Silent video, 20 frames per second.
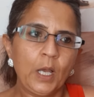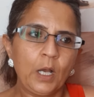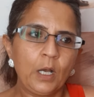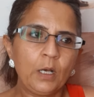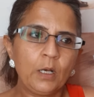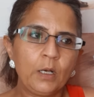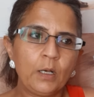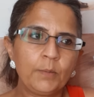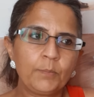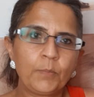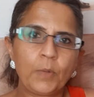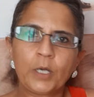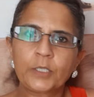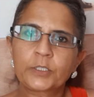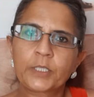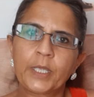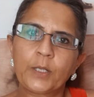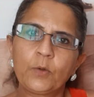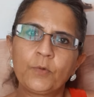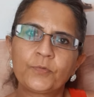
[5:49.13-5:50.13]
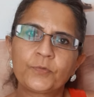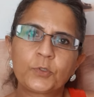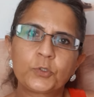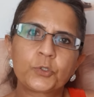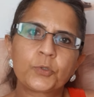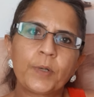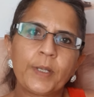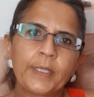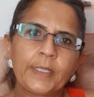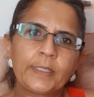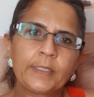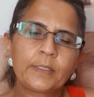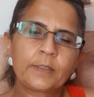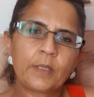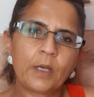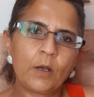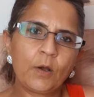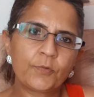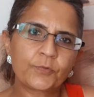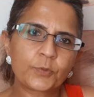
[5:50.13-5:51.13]
I'd get off the train
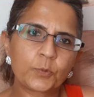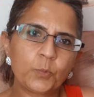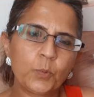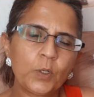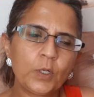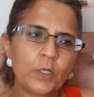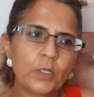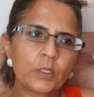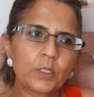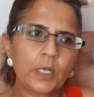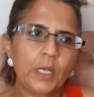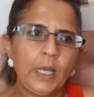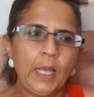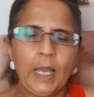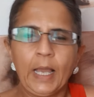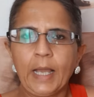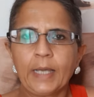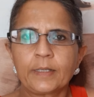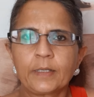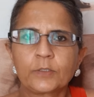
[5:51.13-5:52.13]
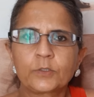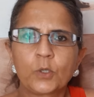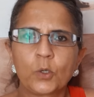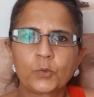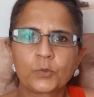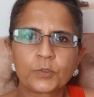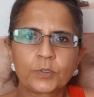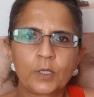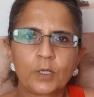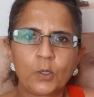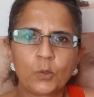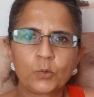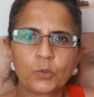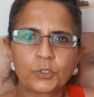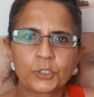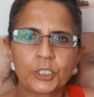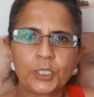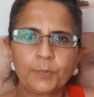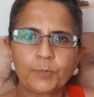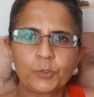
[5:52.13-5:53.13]
after work and I'd go to the local
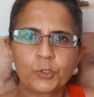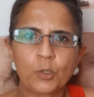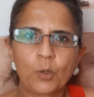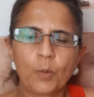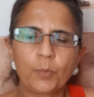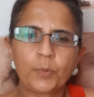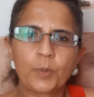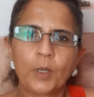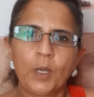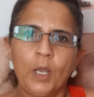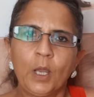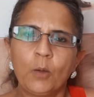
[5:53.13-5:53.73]
chip shop.